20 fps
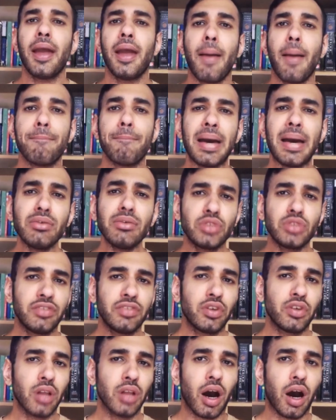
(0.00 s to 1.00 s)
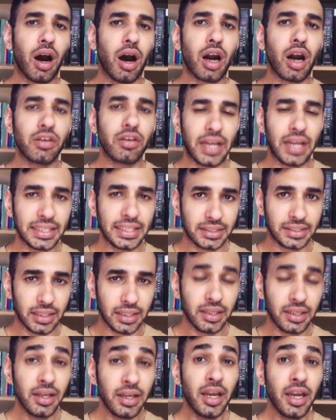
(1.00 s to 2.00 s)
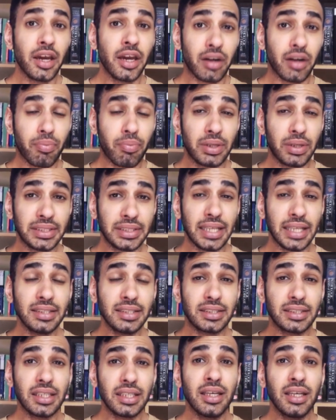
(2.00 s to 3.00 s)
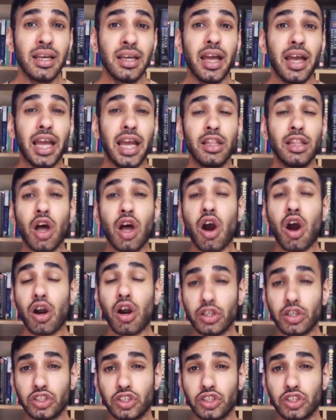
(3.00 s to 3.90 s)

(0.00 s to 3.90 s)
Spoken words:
Bountiful harvest represents a large,